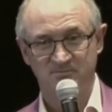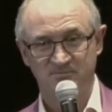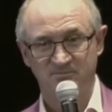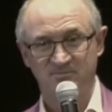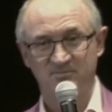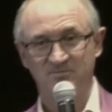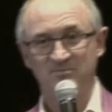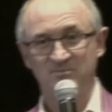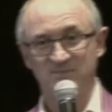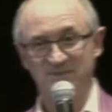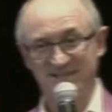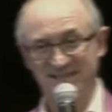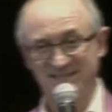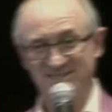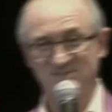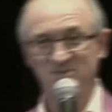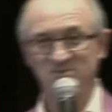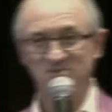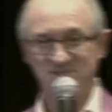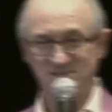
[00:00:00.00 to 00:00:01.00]
But guess who
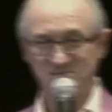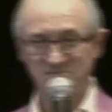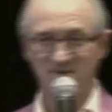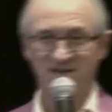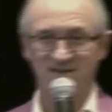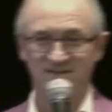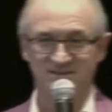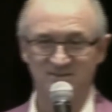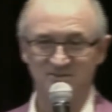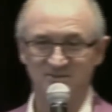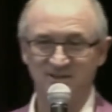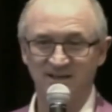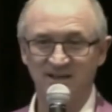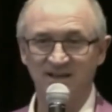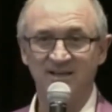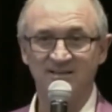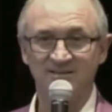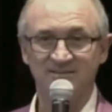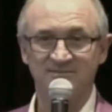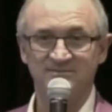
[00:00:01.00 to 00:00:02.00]
she's married to today?
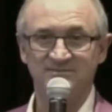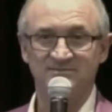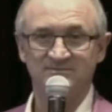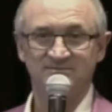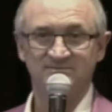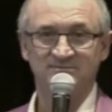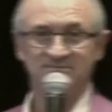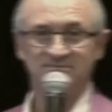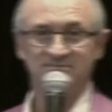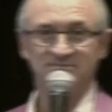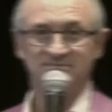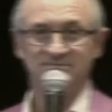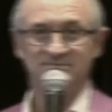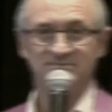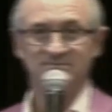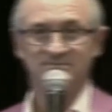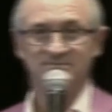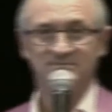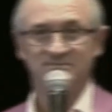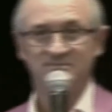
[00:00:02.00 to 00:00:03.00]

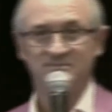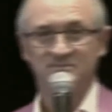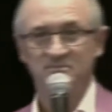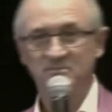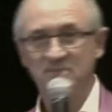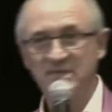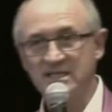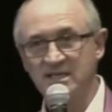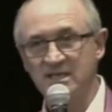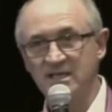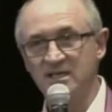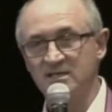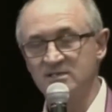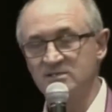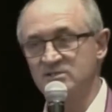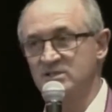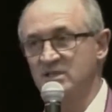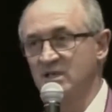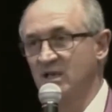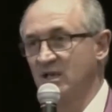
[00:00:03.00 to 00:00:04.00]
Because
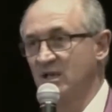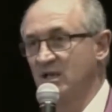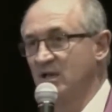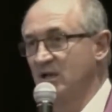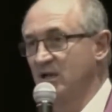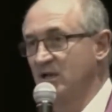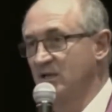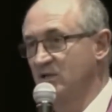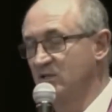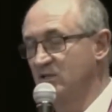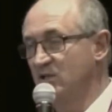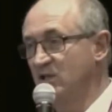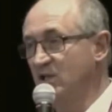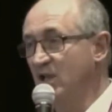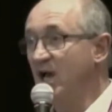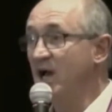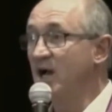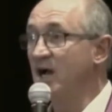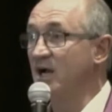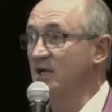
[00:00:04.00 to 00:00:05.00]

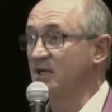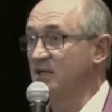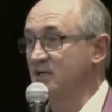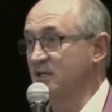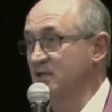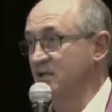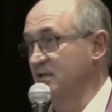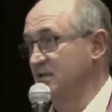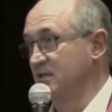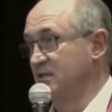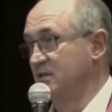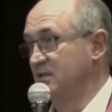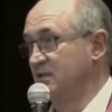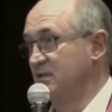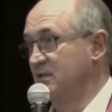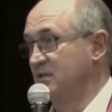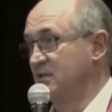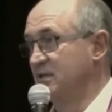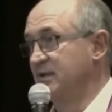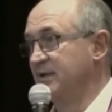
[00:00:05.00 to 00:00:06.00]
luck
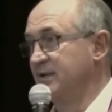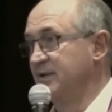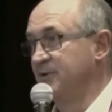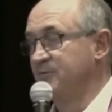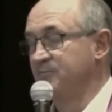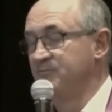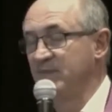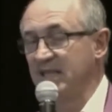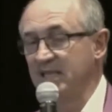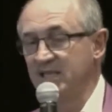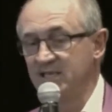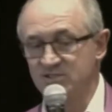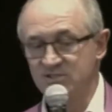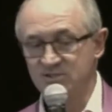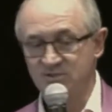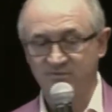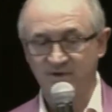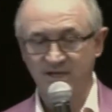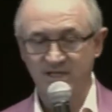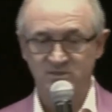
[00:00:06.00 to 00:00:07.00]
is
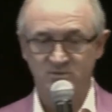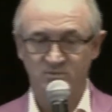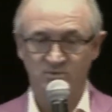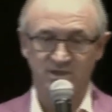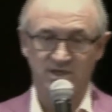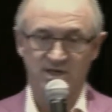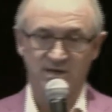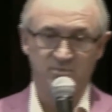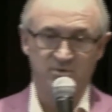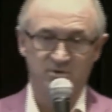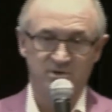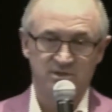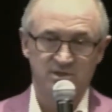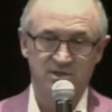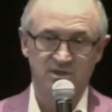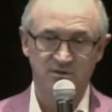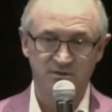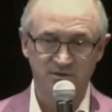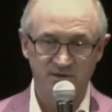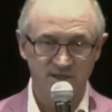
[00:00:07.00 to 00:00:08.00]
faced with
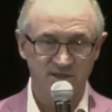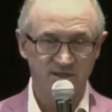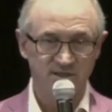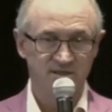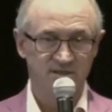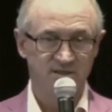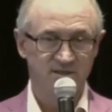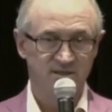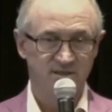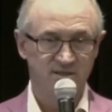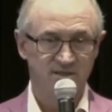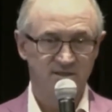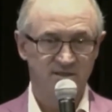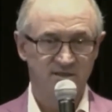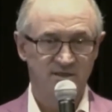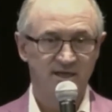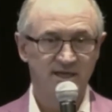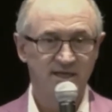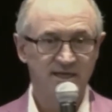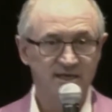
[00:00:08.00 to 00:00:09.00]
opportunity
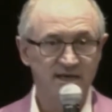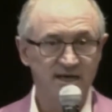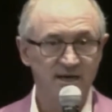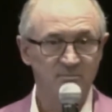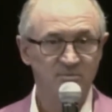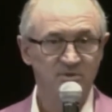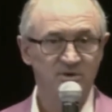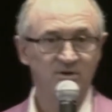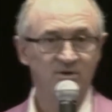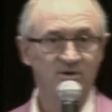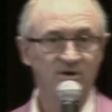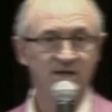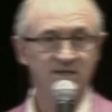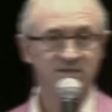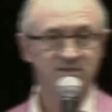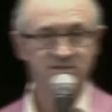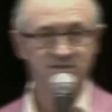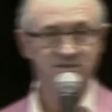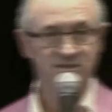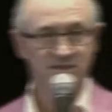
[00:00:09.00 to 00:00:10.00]
and not
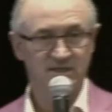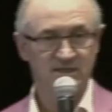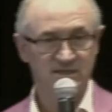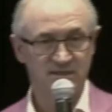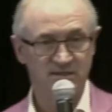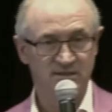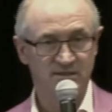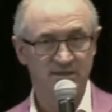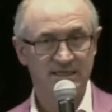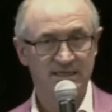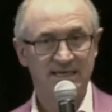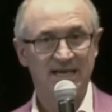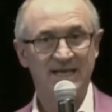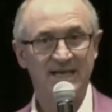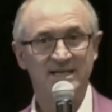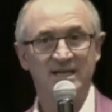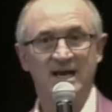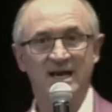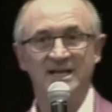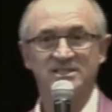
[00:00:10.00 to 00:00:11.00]
procrastinating and
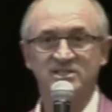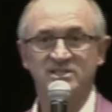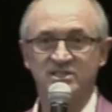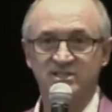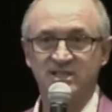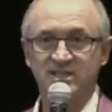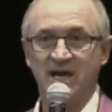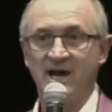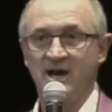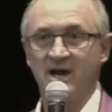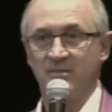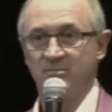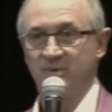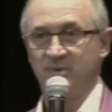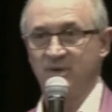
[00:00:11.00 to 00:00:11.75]
not stopping.